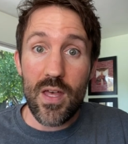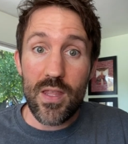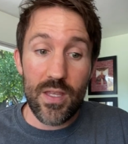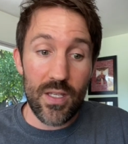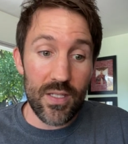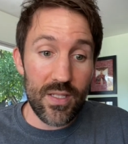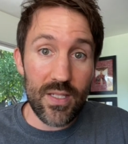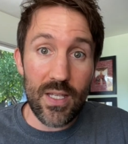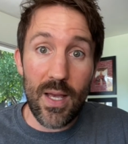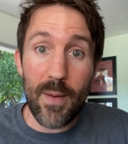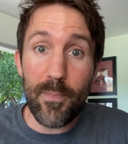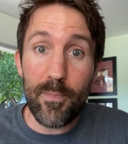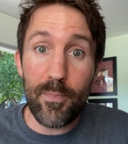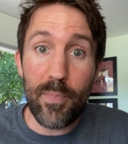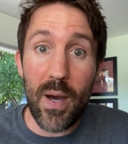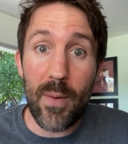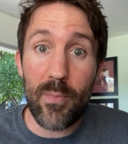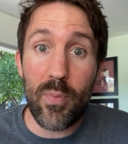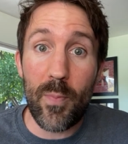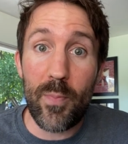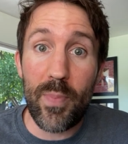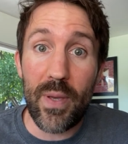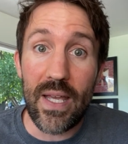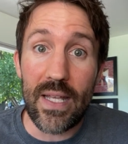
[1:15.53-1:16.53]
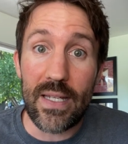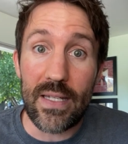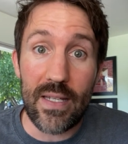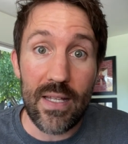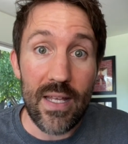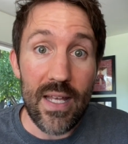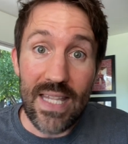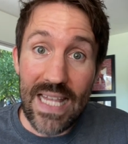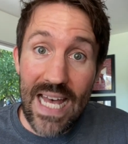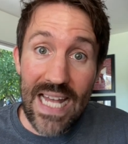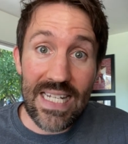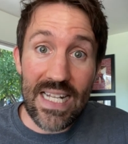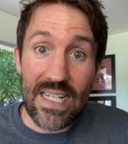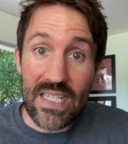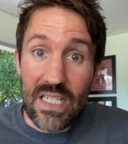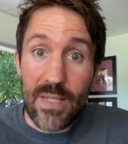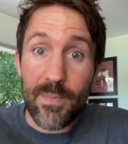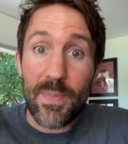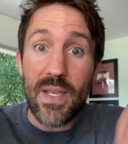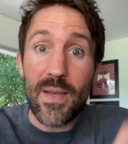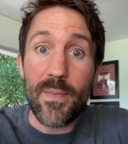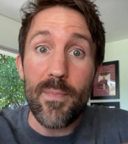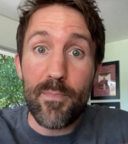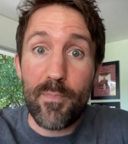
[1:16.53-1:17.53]
The sump pump bin, that needs to
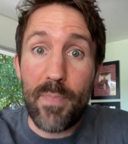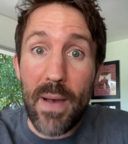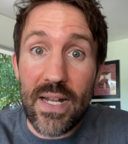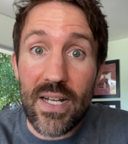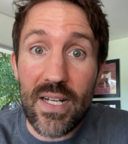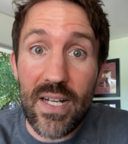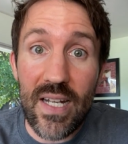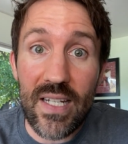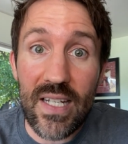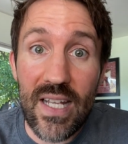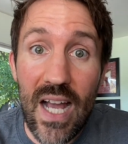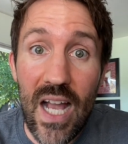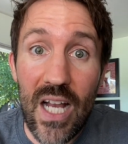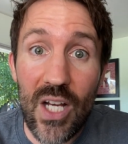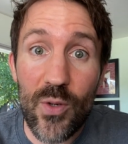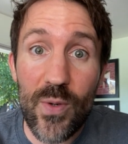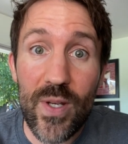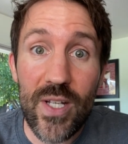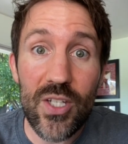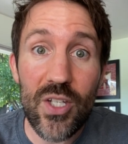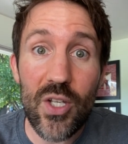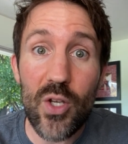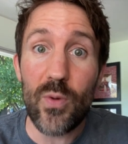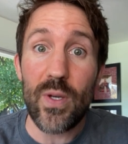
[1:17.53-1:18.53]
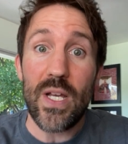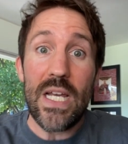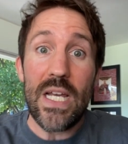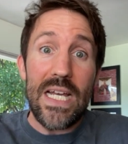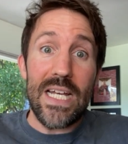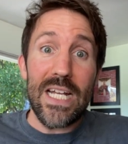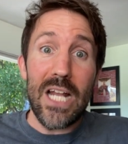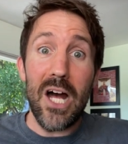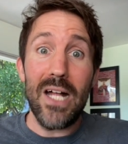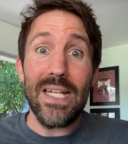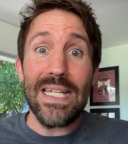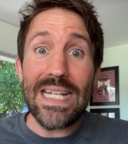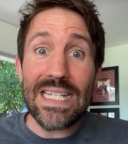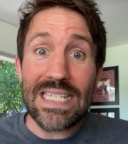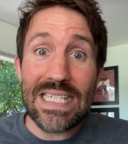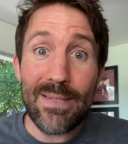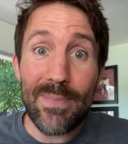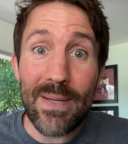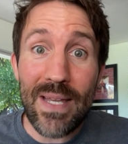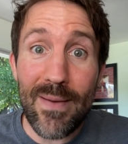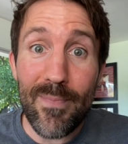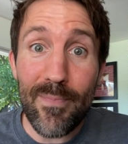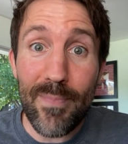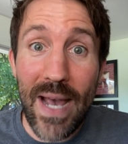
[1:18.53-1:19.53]
be embedded in concrete too. It all needs to
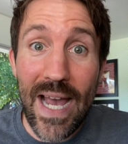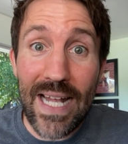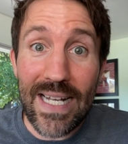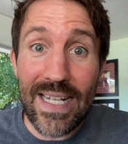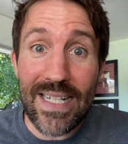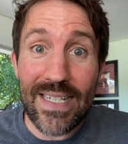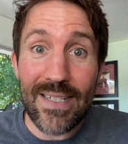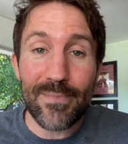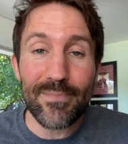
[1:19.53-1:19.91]
be embedded.